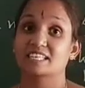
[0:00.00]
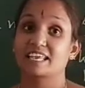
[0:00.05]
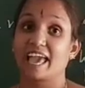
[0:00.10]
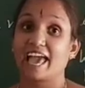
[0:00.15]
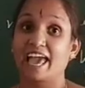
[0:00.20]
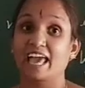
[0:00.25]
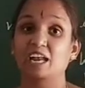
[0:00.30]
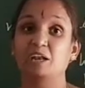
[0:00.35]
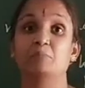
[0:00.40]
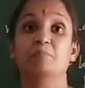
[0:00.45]

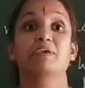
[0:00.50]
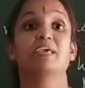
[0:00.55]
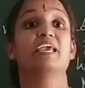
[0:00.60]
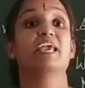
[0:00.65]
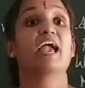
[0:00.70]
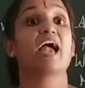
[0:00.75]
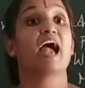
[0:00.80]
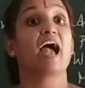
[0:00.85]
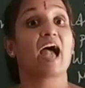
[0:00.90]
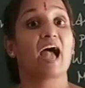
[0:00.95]
can
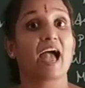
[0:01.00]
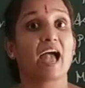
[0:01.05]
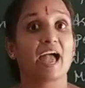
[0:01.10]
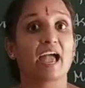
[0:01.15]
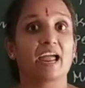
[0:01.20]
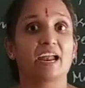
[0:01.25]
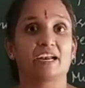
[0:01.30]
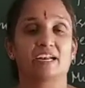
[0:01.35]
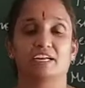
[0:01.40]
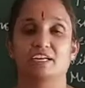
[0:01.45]
be
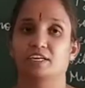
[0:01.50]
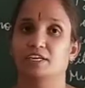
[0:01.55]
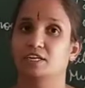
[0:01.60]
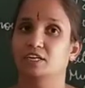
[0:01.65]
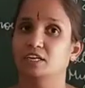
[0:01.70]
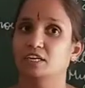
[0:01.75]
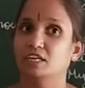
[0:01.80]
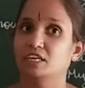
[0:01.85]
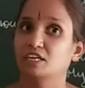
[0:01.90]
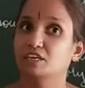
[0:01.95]
added
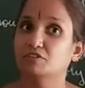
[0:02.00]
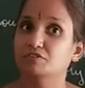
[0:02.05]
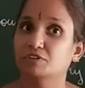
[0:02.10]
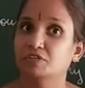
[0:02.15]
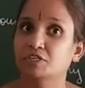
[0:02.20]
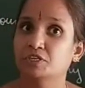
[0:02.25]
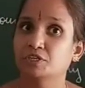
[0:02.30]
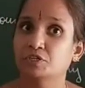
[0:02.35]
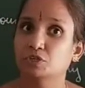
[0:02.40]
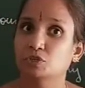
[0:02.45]

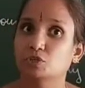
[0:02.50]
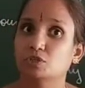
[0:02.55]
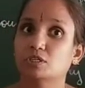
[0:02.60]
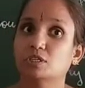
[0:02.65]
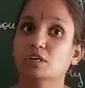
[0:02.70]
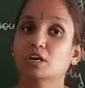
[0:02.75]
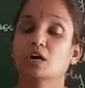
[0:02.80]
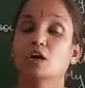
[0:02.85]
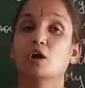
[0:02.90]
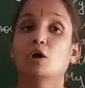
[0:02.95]
even to
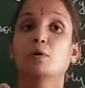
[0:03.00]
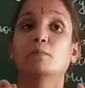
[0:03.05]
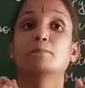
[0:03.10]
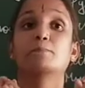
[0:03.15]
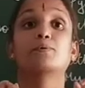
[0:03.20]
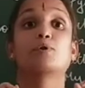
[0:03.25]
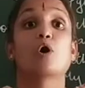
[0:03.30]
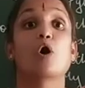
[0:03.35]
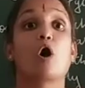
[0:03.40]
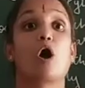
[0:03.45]
the
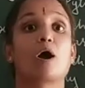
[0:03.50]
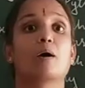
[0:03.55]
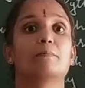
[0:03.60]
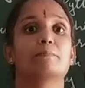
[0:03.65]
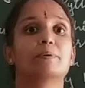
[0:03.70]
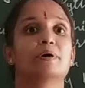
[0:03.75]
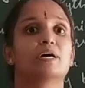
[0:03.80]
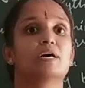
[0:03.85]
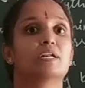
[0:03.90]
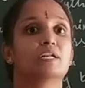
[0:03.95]

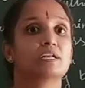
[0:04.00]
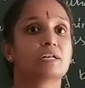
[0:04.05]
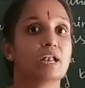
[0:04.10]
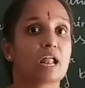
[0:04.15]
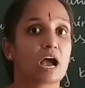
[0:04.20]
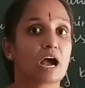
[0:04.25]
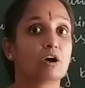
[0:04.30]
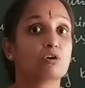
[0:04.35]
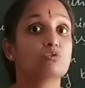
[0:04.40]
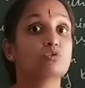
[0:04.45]
proper
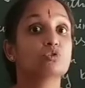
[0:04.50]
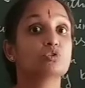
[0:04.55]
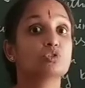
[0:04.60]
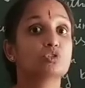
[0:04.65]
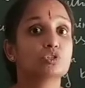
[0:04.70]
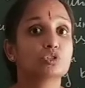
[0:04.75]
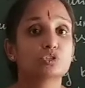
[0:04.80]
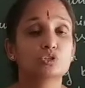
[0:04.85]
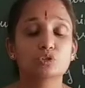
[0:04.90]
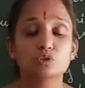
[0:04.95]

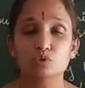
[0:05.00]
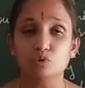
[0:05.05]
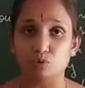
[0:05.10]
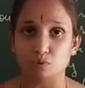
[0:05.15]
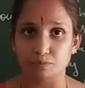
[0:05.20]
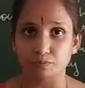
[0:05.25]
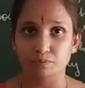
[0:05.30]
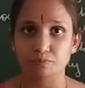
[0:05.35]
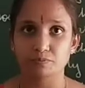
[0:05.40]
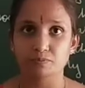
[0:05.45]
nouns
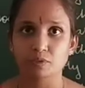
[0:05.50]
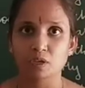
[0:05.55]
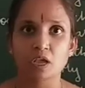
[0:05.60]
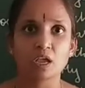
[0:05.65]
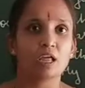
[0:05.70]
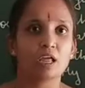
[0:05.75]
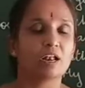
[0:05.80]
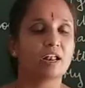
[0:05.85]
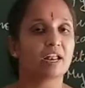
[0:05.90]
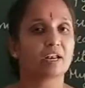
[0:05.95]
too.
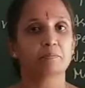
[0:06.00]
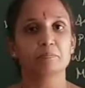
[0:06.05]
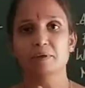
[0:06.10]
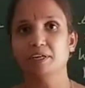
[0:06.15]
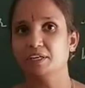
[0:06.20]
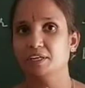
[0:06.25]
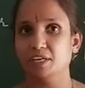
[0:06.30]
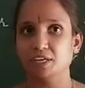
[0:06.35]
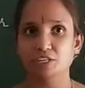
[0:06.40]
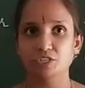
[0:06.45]
Let me
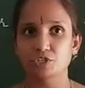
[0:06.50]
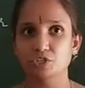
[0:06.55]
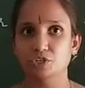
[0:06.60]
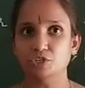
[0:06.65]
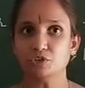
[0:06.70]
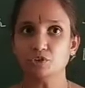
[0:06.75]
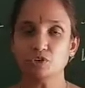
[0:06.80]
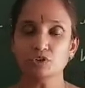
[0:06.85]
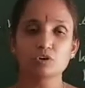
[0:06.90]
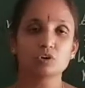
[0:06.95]
teach
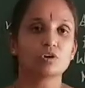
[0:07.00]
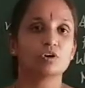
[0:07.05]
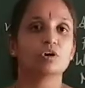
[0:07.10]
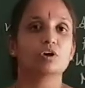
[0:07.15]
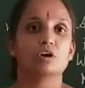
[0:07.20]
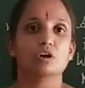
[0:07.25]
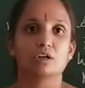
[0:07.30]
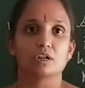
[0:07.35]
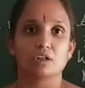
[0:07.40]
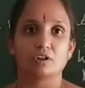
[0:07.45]
you
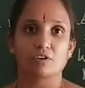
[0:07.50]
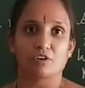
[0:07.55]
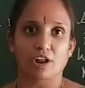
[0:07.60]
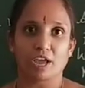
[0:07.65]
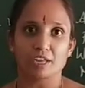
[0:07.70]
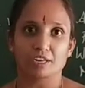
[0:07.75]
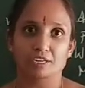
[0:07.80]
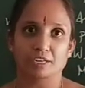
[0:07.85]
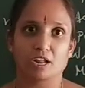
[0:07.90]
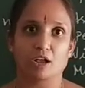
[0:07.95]

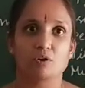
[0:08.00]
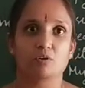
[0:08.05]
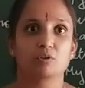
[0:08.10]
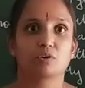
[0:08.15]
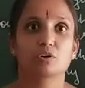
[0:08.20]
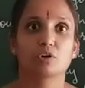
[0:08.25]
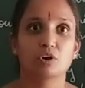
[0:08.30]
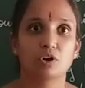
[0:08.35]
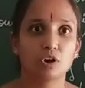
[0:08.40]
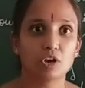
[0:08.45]
right now.
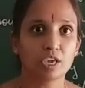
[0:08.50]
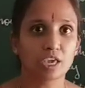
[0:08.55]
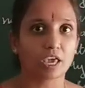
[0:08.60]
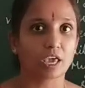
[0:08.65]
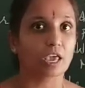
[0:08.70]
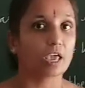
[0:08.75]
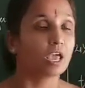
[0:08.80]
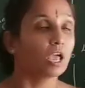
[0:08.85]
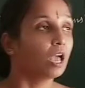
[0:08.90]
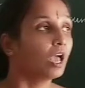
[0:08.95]

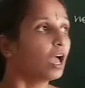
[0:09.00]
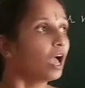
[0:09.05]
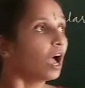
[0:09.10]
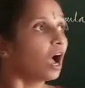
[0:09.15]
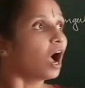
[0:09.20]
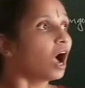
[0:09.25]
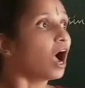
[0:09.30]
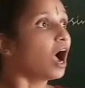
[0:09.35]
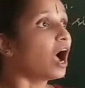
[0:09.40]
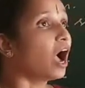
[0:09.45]
Okay.
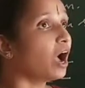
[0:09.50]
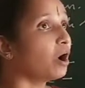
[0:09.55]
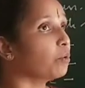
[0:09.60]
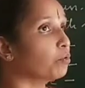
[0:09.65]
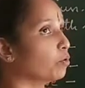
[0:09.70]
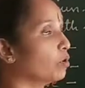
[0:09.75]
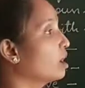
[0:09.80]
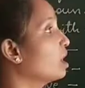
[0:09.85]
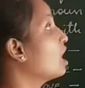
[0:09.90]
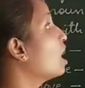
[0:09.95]

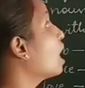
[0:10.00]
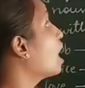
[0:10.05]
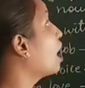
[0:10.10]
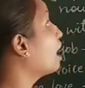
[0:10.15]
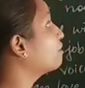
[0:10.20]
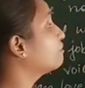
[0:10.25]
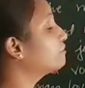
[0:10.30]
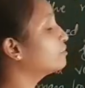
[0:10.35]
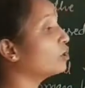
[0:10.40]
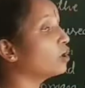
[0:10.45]
How?
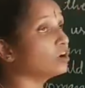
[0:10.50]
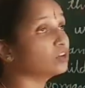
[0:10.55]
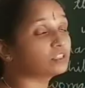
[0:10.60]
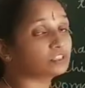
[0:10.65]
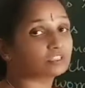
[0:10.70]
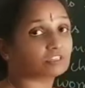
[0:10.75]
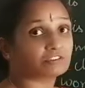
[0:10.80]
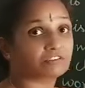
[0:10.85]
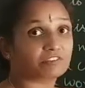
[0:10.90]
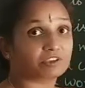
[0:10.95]

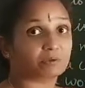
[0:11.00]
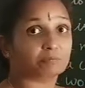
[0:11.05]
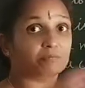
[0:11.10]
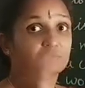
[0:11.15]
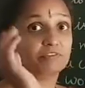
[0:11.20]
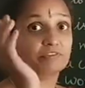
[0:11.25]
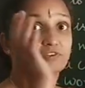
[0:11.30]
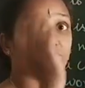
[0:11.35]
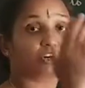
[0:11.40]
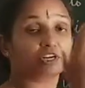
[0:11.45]
Apostrophe.
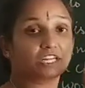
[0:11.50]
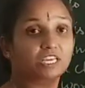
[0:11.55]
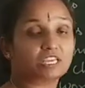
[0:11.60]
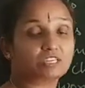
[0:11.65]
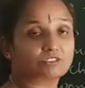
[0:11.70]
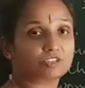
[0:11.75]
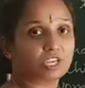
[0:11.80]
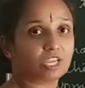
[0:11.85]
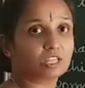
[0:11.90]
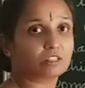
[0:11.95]
Before
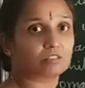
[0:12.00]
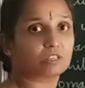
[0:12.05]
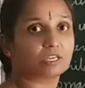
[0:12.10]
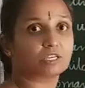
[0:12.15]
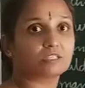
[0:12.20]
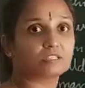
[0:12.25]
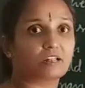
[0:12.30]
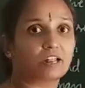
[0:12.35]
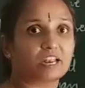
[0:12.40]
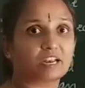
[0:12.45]
teaching
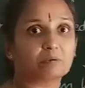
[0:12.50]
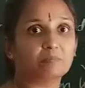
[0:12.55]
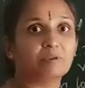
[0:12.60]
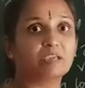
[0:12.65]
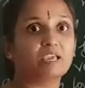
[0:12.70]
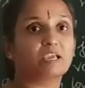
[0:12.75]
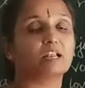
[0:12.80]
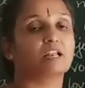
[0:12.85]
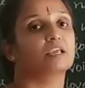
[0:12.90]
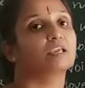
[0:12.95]
this, let me
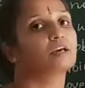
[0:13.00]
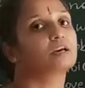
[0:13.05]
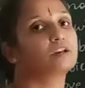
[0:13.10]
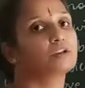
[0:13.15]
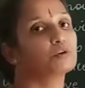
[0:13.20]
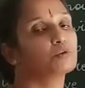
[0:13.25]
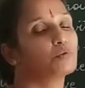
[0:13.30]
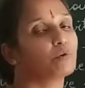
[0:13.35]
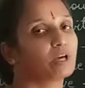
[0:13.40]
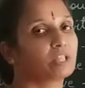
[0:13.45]
clear
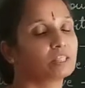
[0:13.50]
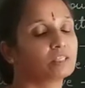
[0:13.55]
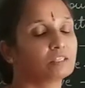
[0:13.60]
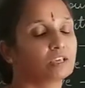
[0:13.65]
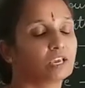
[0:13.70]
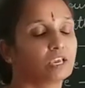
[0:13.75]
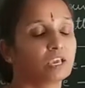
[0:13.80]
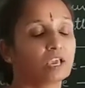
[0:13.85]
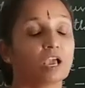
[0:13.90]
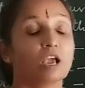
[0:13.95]
you one
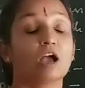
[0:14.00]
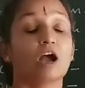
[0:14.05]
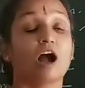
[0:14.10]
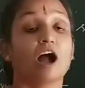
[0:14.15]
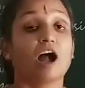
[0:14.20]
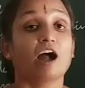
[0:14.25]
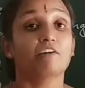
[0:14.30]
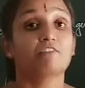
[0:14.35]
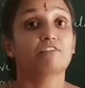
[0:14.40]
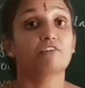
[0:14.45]
thing.
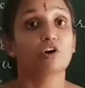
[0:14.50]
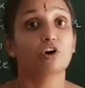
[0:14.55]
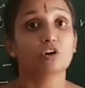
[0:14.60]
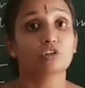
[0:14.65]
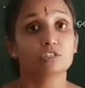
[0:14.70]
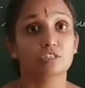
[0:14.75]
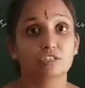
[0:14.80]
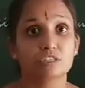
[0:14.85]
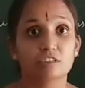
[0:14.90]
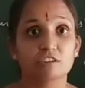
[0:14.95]

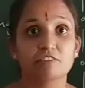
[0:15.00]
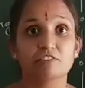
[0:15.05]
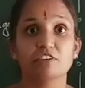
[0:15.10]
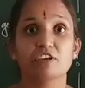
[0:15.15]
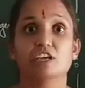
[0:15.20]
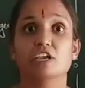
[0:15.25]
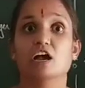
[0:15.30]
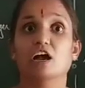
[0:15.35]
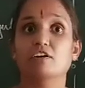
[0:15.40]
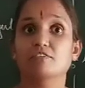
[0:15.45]
Apostrophe